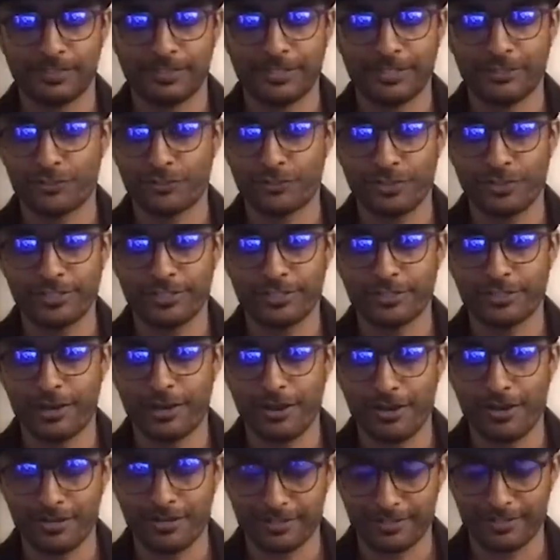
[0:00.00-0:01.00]
initially
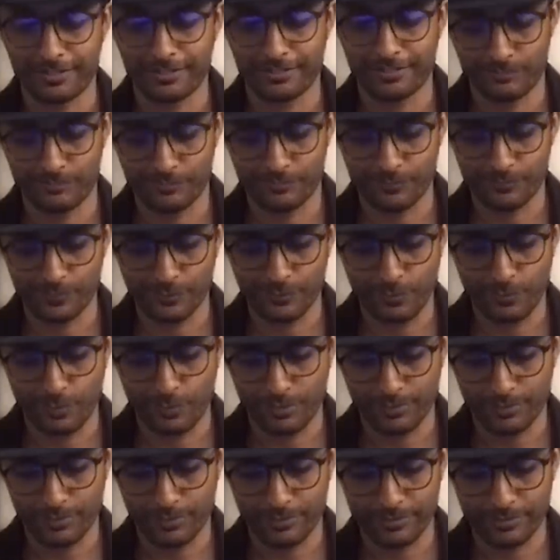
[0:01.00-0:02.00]
talked and you
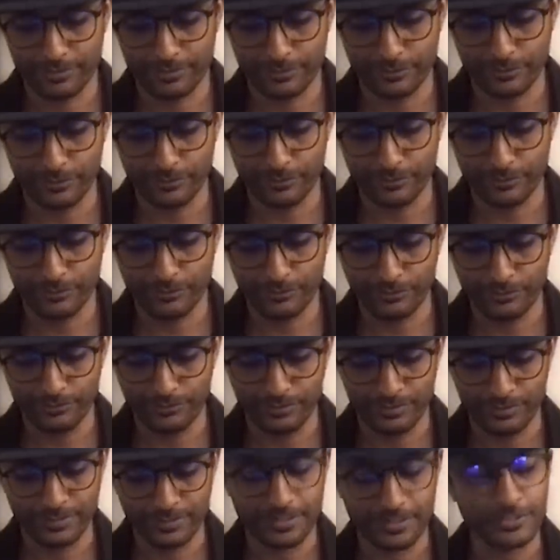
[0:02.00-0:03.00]
wanted to do
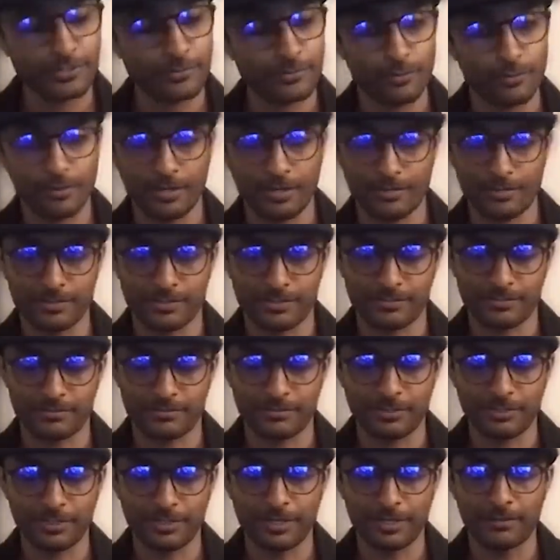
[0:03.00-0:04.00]
this interview. I was
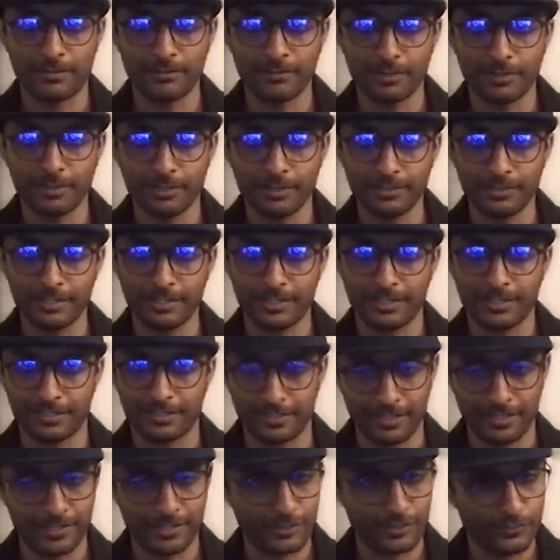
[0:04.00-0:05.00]
really humbled
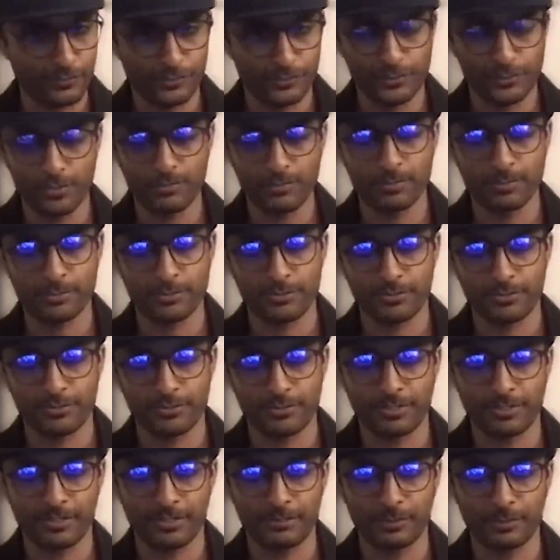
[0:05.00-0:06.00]
and thank you for the
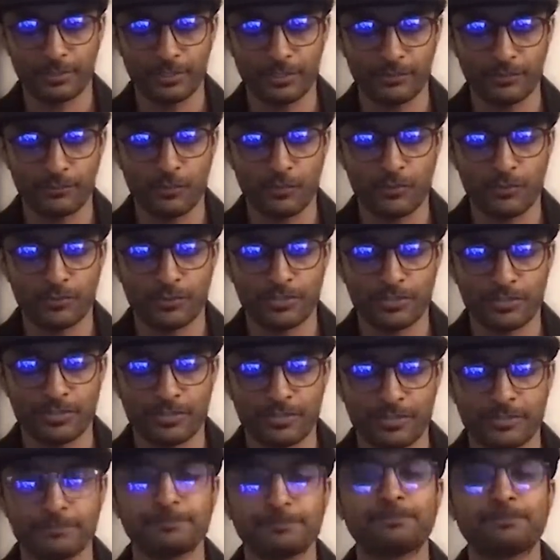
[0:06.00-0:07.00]
opportunity. I'm looking forward to
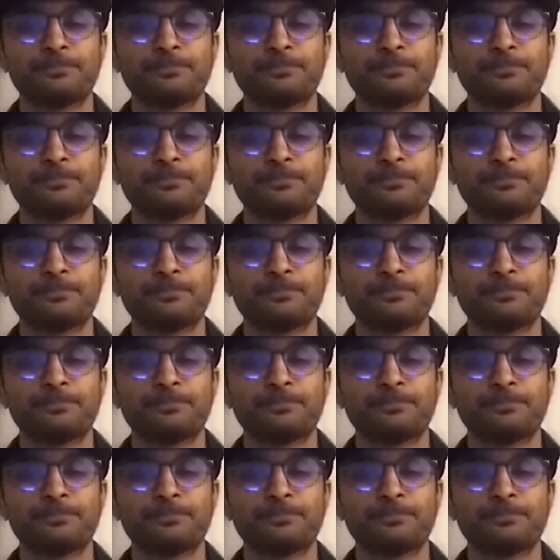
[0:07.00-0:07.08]
it.